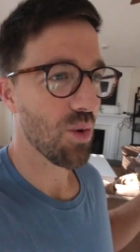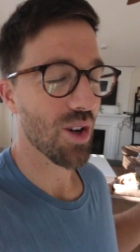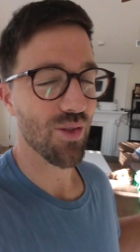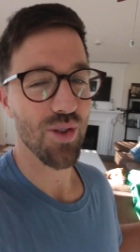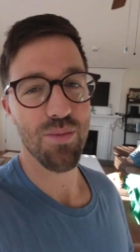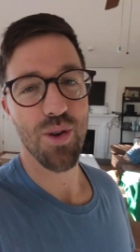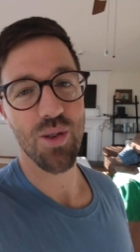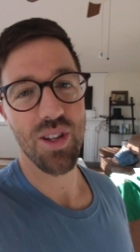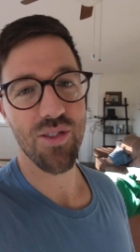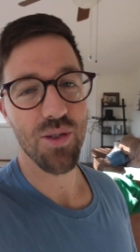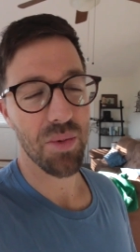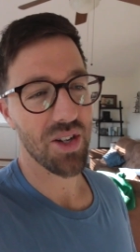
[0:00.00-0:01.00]
I work
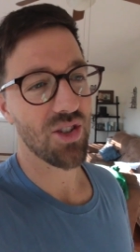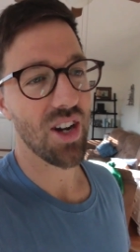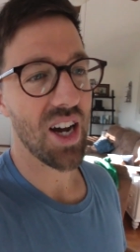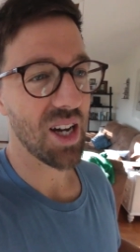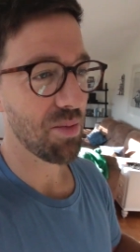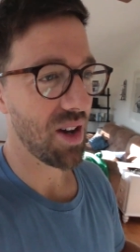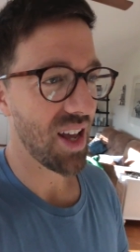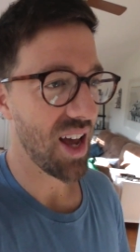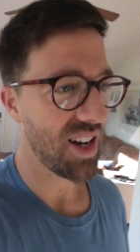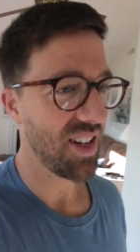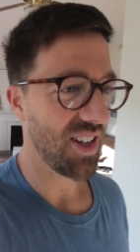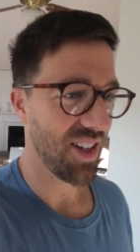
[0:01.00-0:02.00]
remotely for my job. I
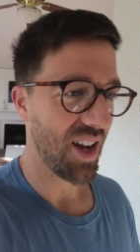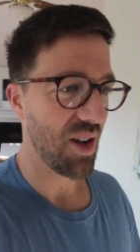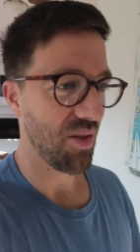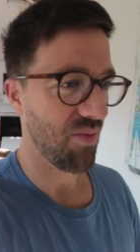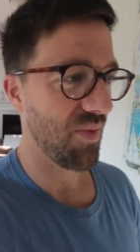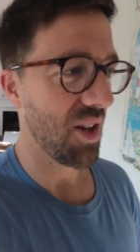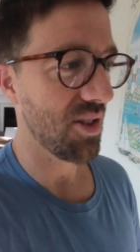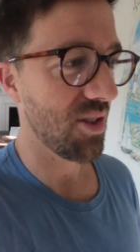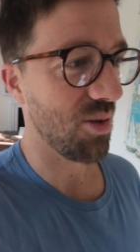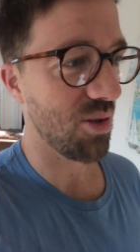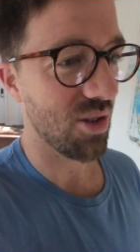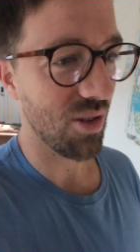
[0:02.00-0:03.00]
edit. I, I
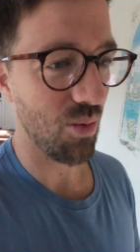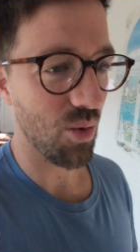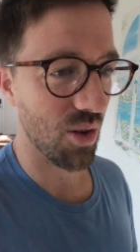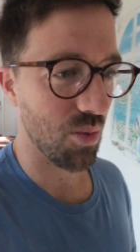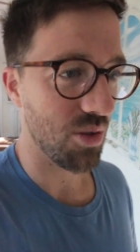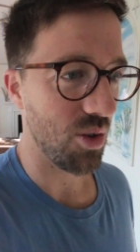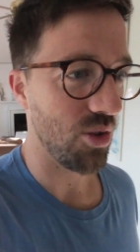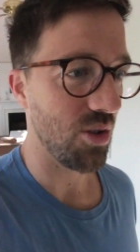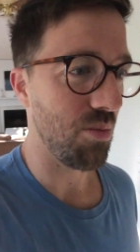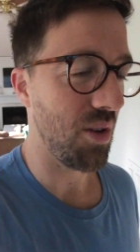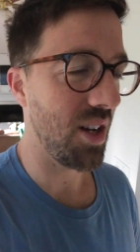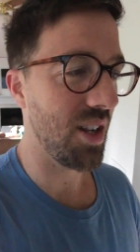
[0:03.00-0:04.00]
do work with
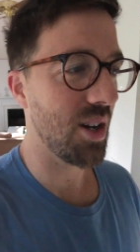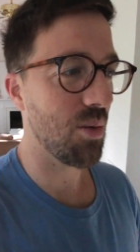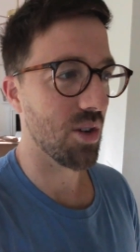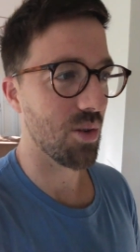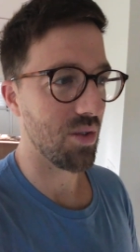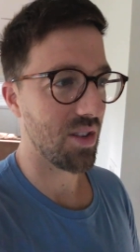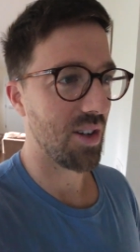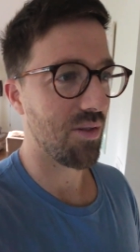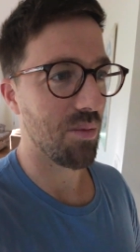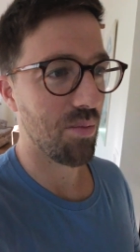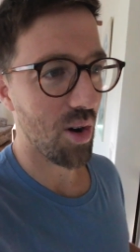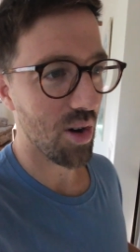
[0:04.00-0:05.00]
social media. I work with different